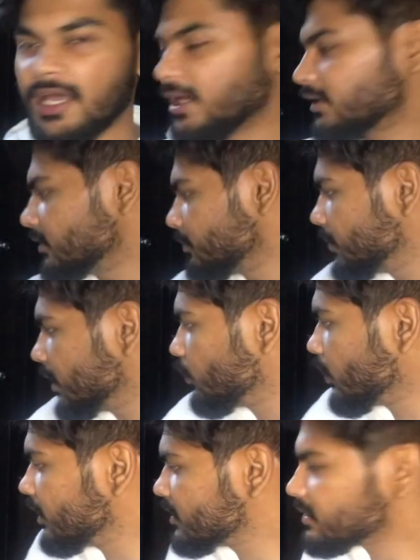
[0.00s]
and the big
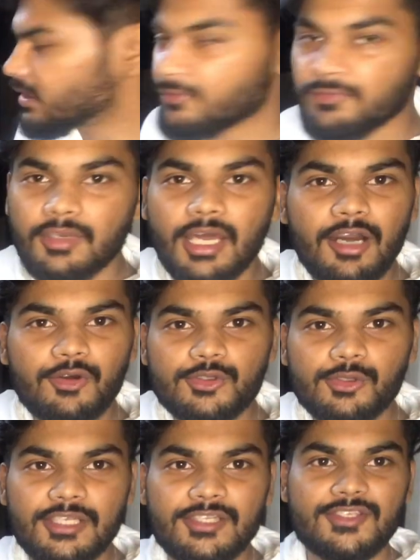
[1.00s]
one is left now,
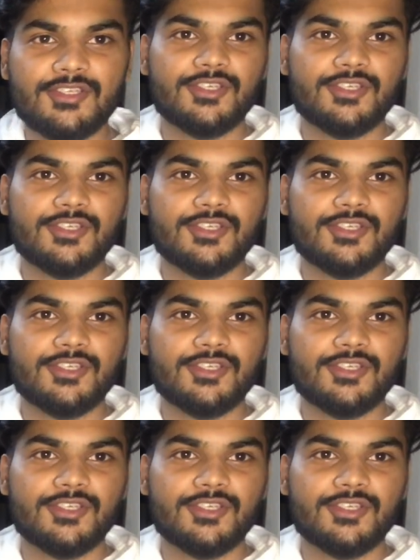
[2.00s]
so let's